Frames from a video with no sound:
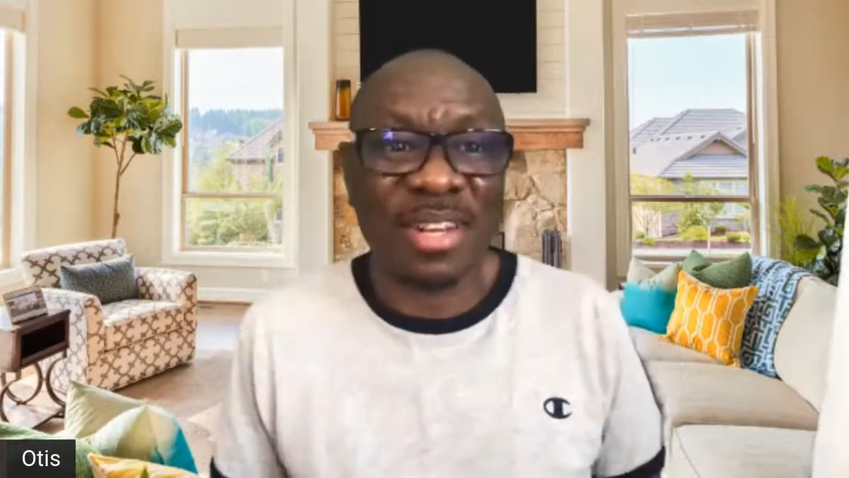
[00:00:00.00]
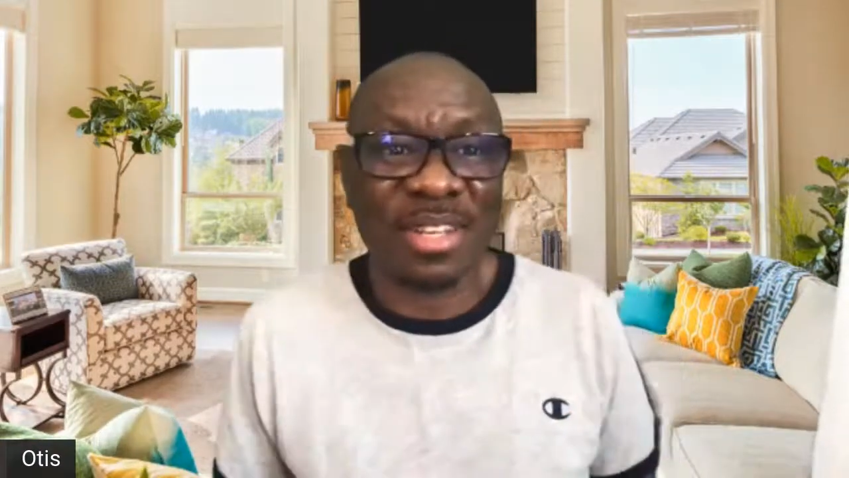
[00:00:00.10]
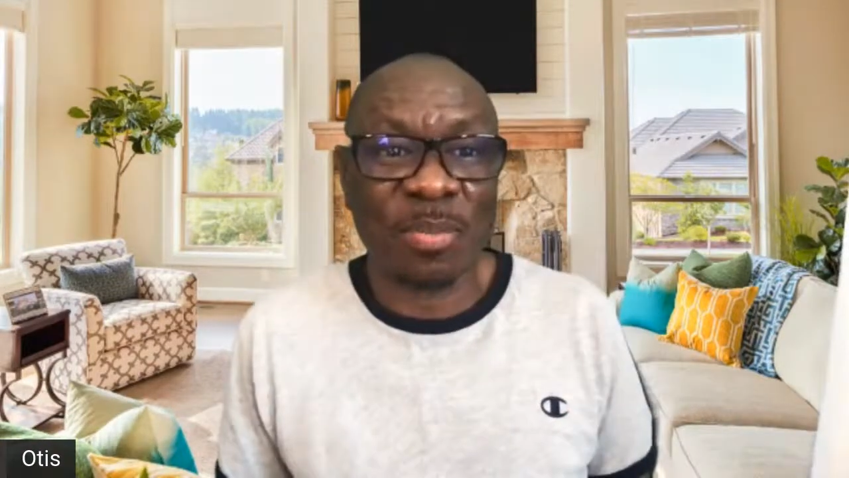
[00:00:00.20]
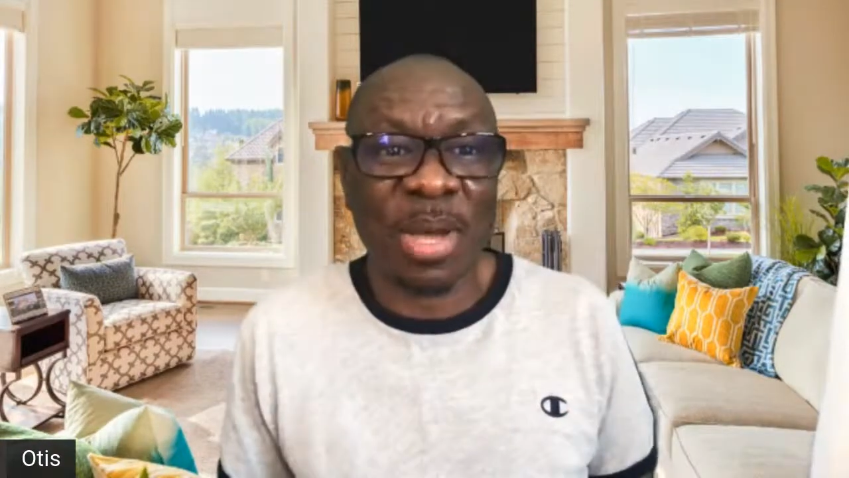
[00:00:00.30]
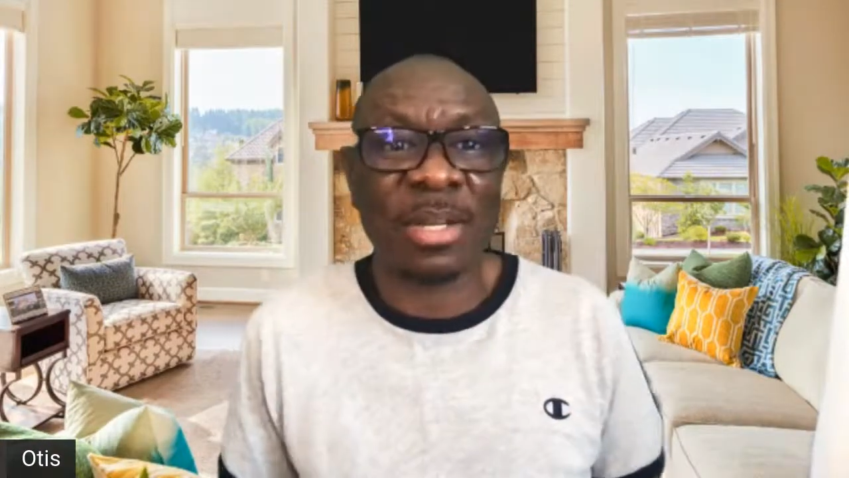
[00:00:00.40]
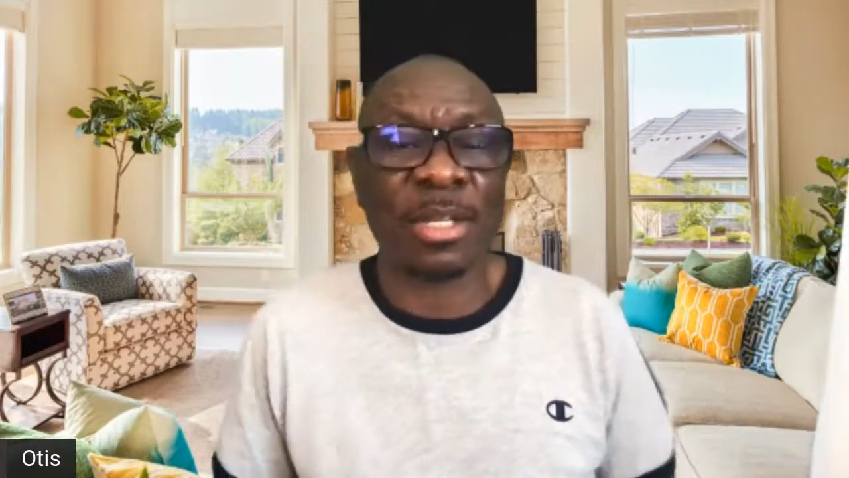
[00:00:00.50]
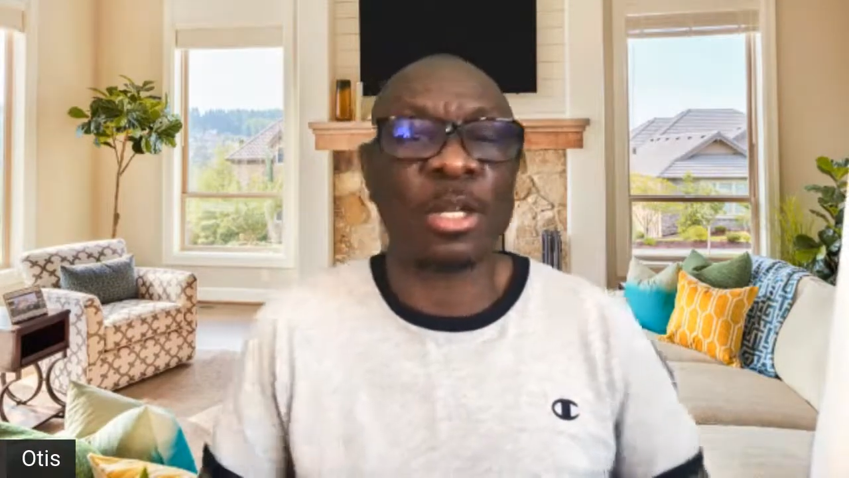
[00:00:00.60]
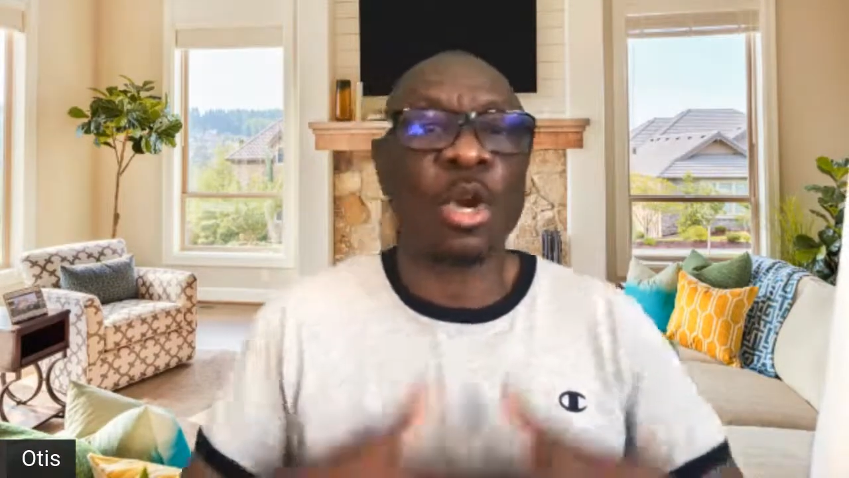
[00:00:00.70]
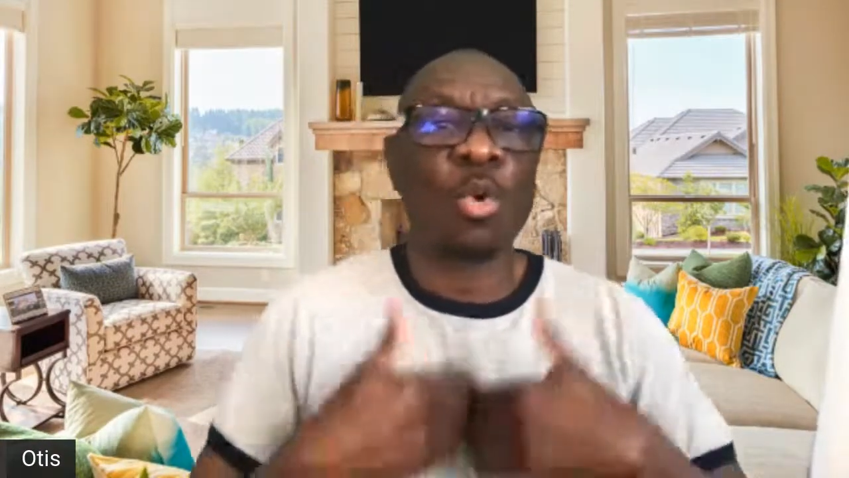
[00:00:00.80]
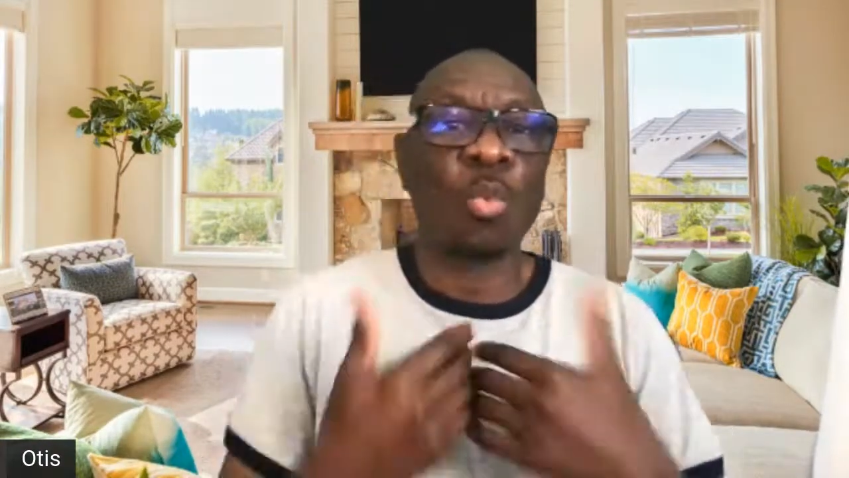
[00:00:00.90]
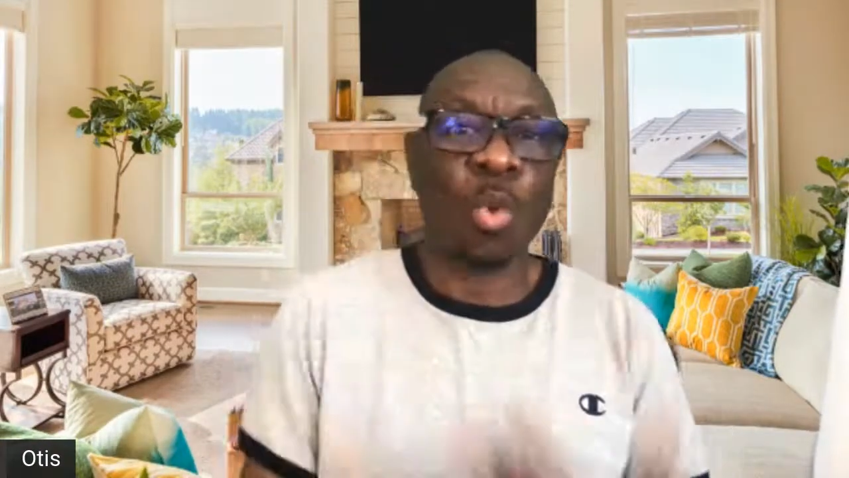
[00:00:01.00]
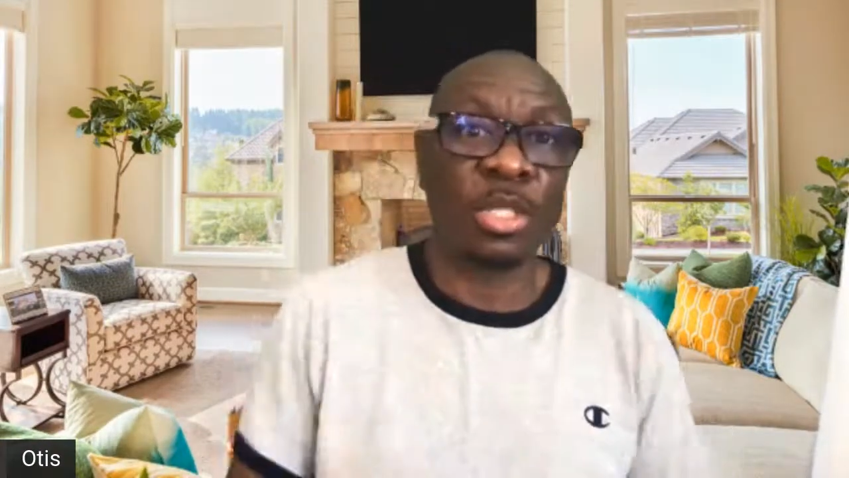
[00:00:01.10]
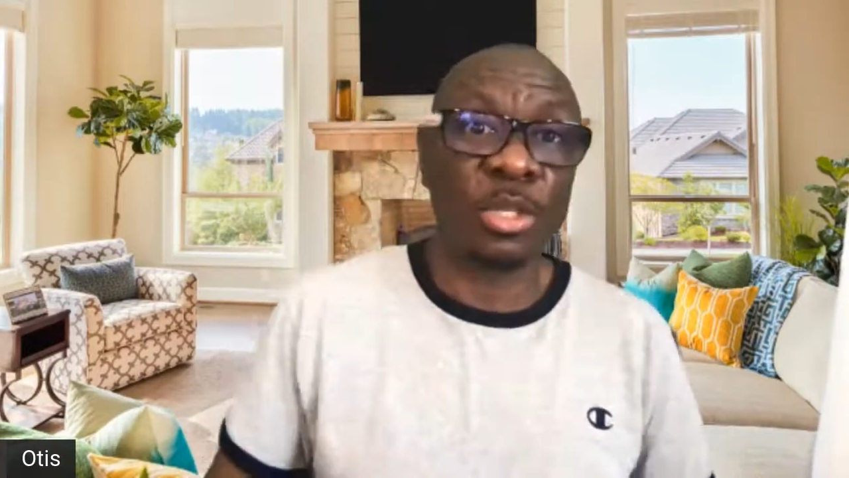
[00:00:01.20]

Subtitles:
expanding, what do?